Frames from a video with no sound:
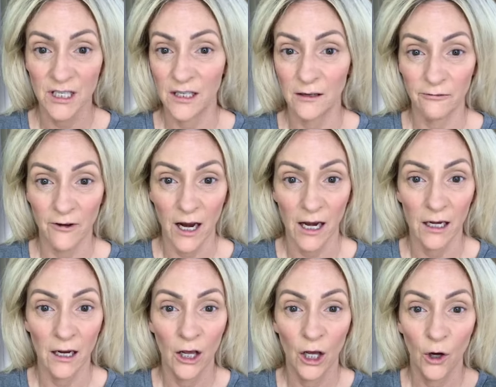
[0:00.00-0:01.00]
need to
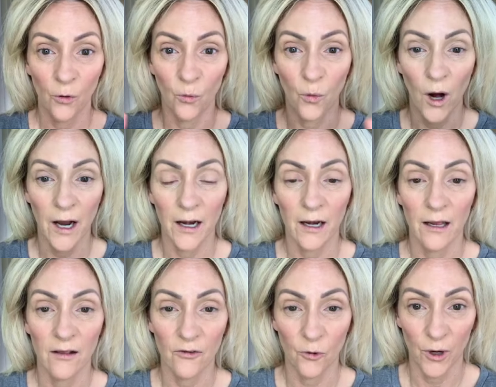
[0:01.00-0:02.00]
find what
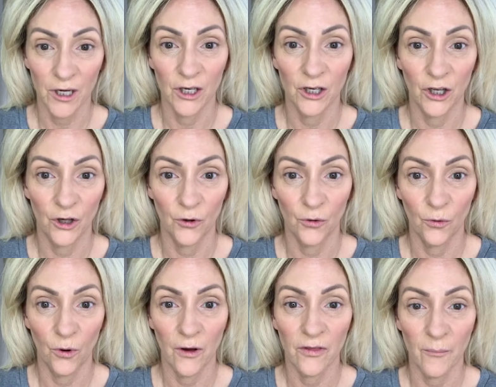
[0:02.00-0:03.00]
is going to
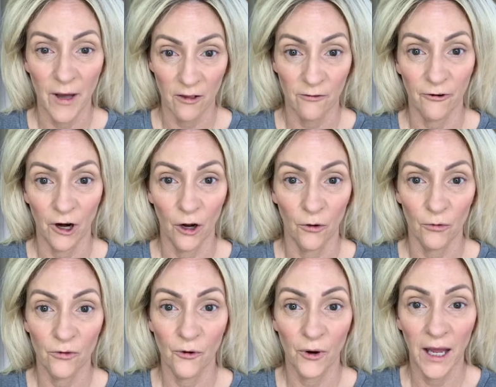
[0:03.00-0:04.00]
do the best for you.
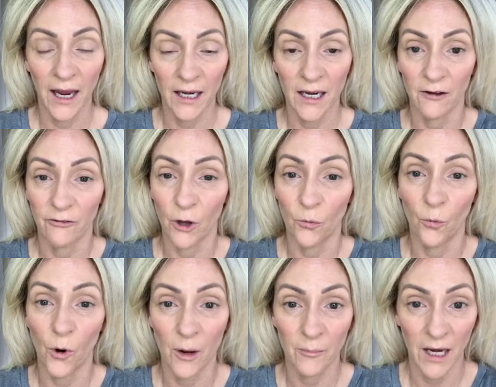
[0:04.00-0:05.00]
So again, if you
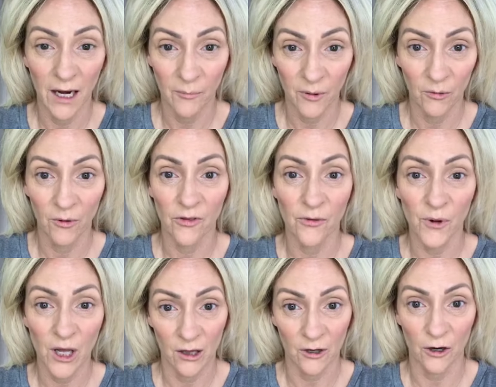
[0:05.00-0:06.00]
want me to help you with some
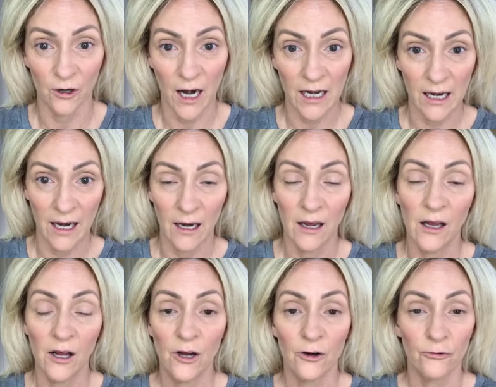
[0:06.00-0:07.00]
color correcting,
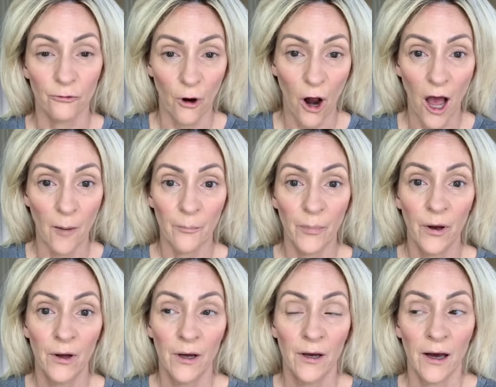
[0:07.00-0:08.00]
drop.
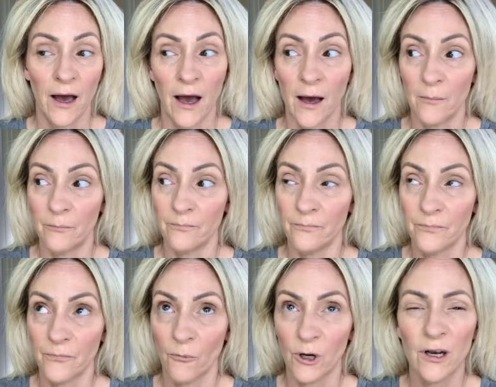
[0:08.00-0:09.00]
Um,
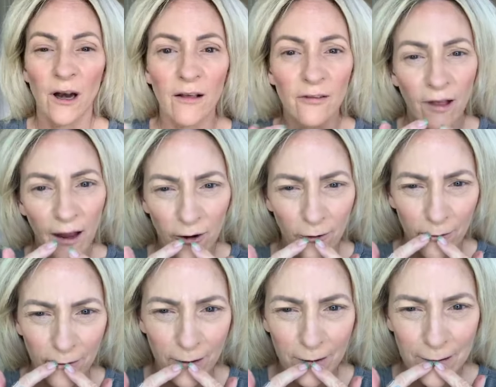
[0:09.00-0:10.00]
what did I say
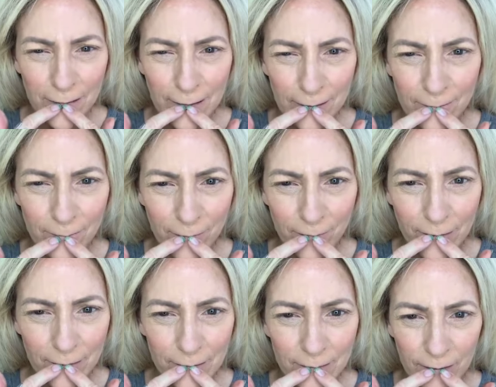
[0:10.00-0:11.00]
earlier? I can't
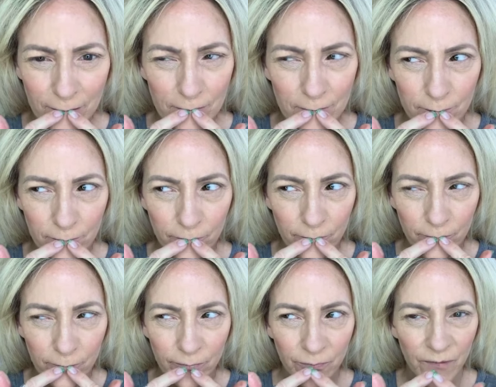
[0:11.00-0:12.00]
remember.
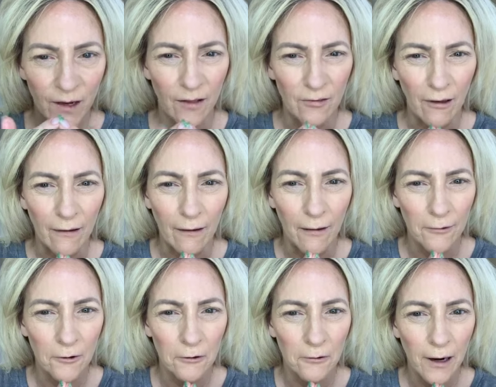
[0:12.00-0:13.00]
Did I say
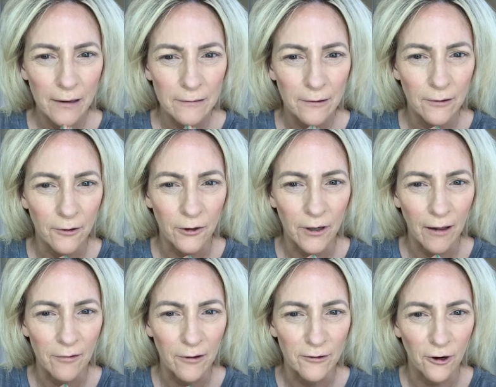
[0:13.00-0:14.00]
color correct? or did I
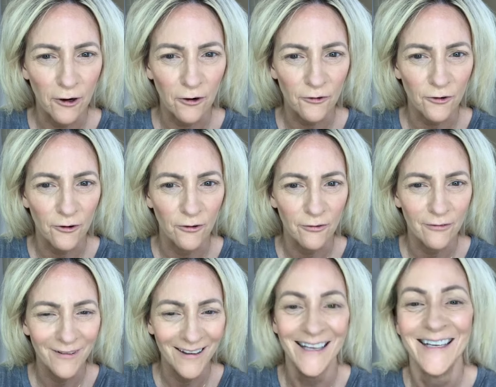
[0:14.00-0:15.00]
say dark circles
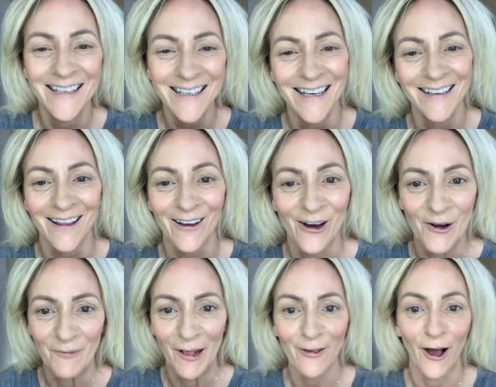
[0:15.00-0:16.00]
in the
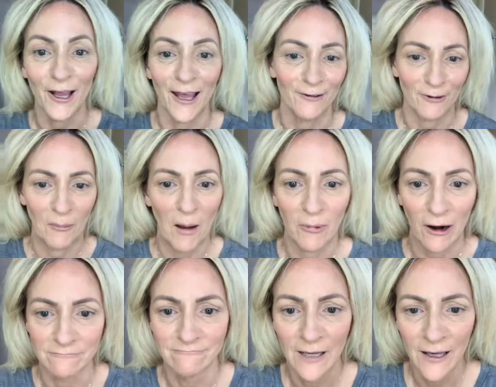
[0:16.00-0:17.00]
comments? I can't remember.
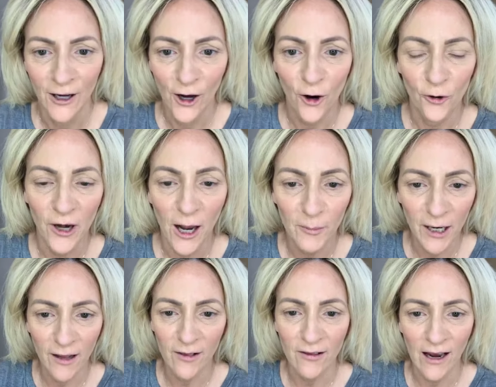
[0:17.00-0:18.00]
Oh, now I'm
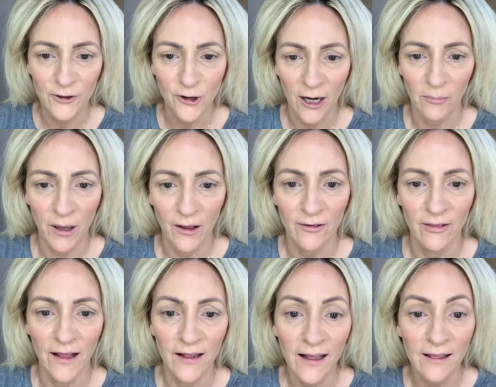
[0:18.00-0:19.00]
getting sidetracked because
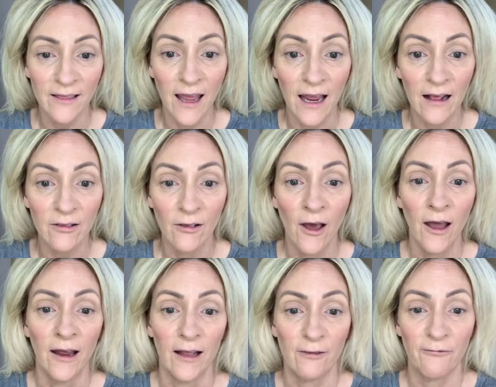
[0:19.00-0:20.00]
Lily thinks
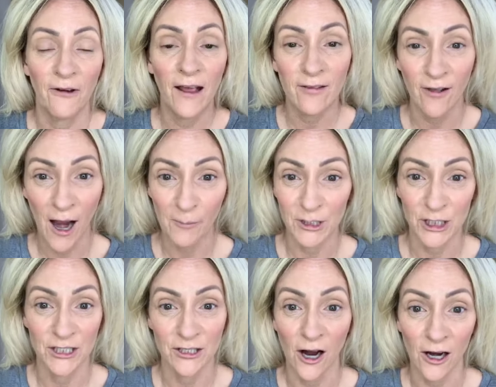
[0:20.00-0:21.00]
it's FaceTime and
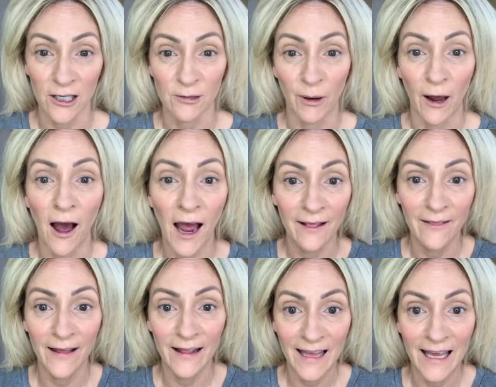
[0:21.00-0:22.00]
she's talking to me. Hi,
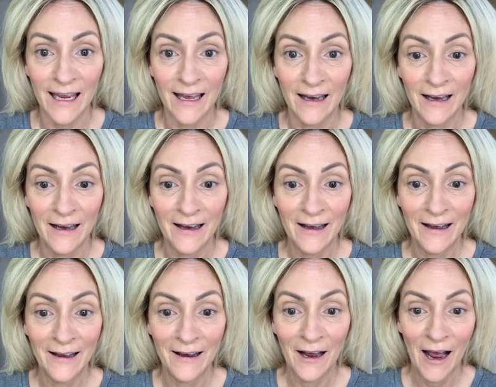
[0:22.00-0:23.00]
Lily.
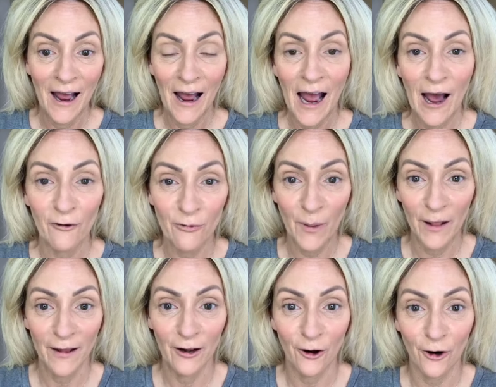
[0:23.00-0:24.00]
How's my
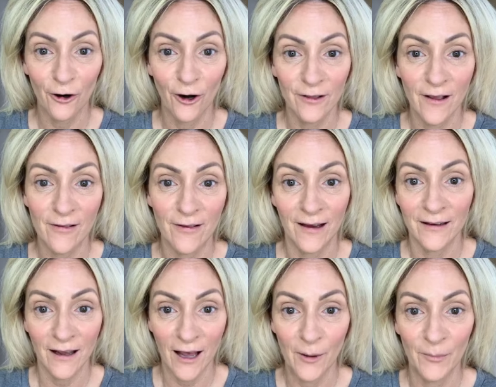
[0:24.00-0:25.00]
little girl? Did Santa
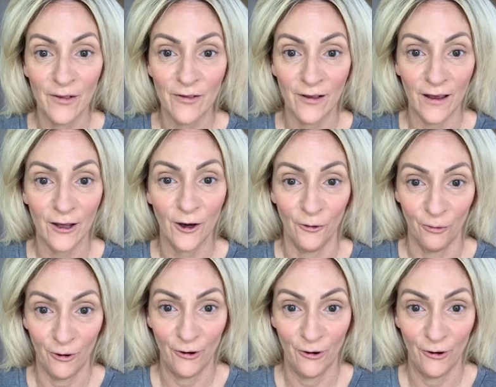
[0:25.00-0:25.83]
come and see you?